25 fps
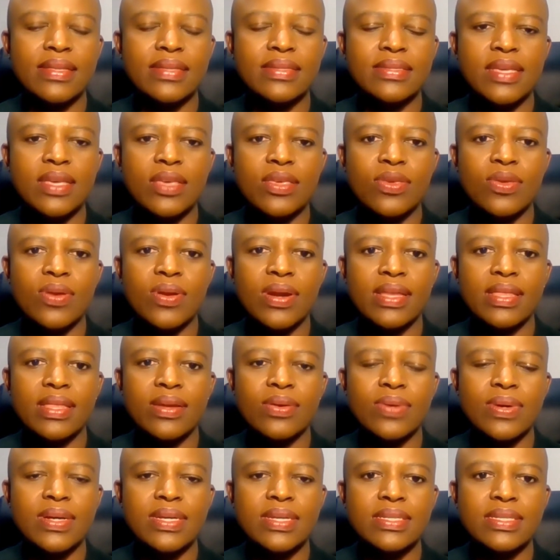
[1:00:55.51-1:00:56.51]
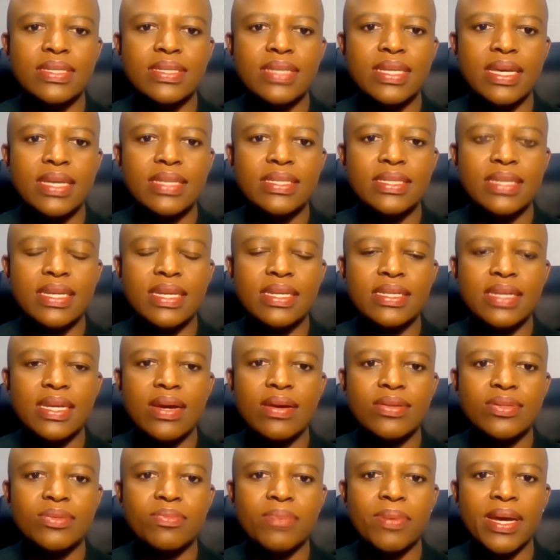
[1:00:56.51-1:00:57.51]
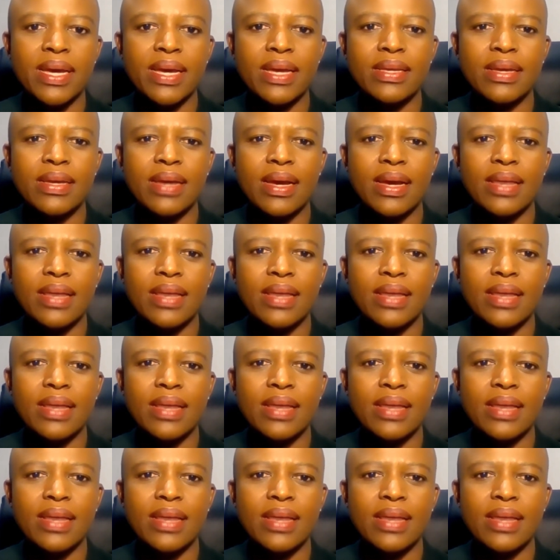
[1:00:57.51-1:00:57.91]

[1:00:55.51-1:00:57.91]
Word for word: the circular that was uh, sent out by,